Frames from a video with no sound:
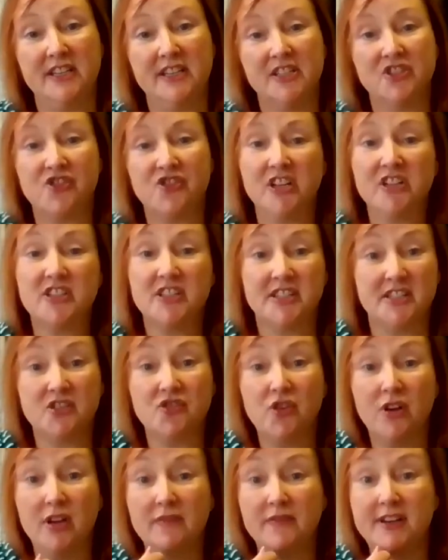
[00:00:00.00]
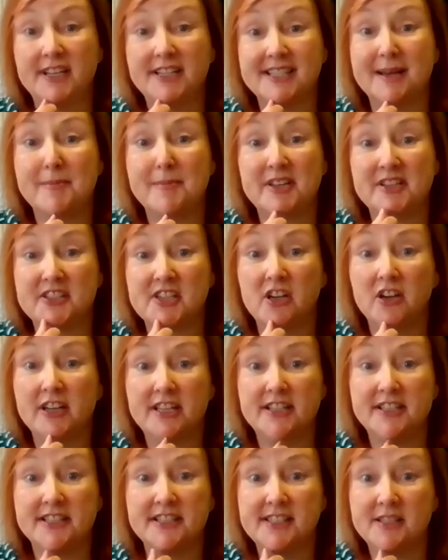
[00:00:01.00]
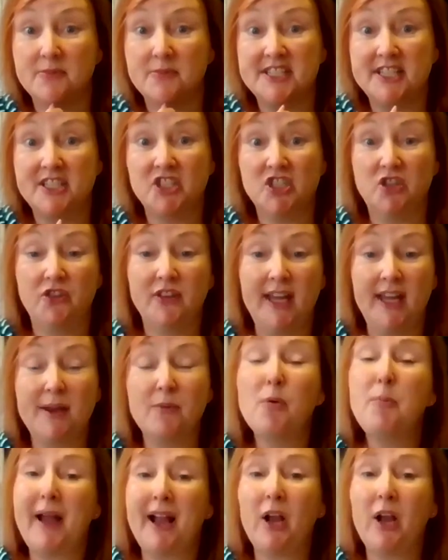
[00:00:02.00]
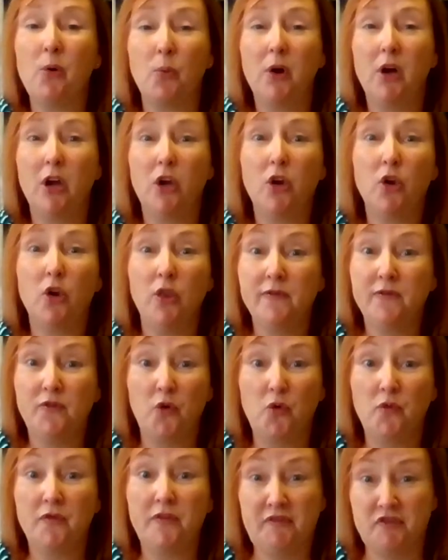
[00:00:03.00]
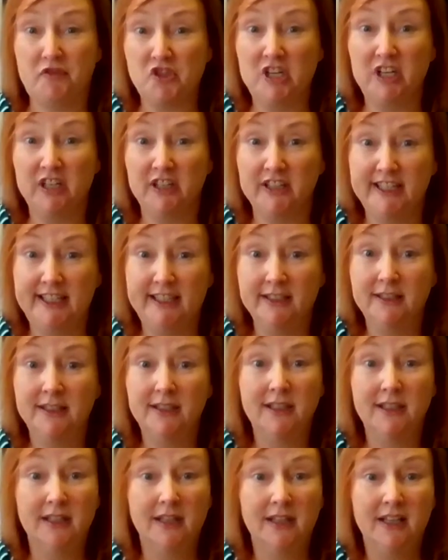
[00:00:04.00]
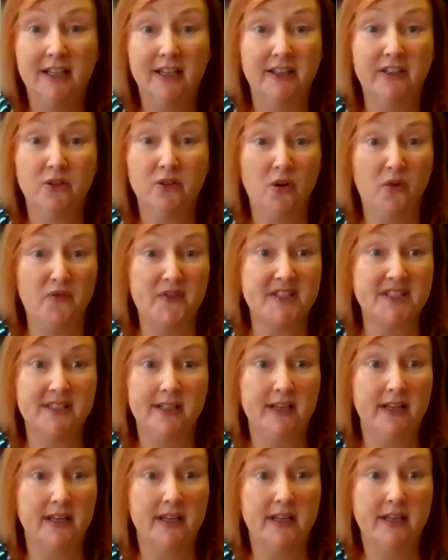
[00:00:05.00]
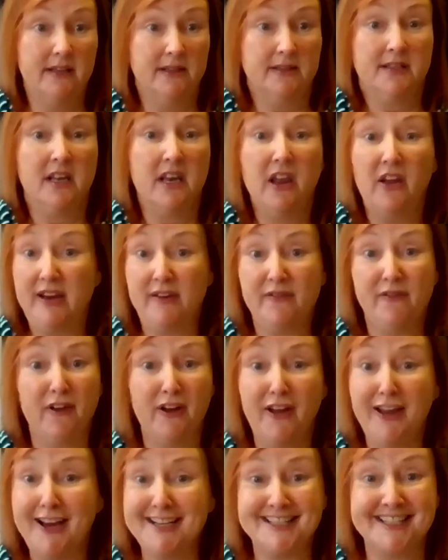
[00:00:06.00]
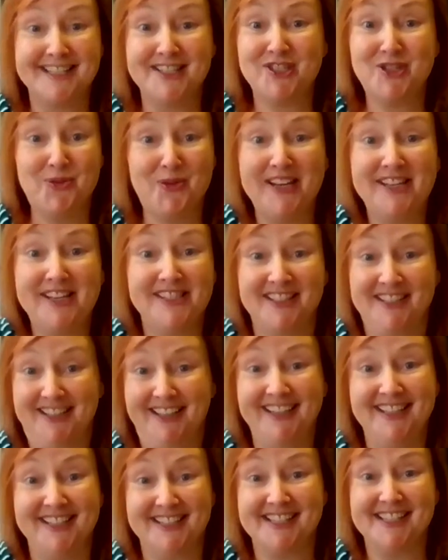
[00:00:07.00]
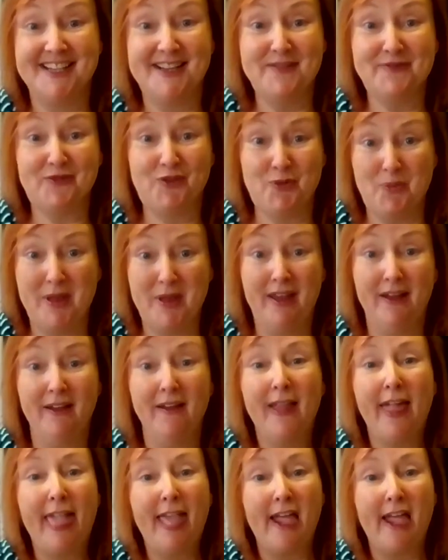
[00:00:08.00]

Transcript: instructors and driving examiners guidance that was issued. They were back at work on the 4th of July. And obviously it's a like for like situation, isn't it, from there?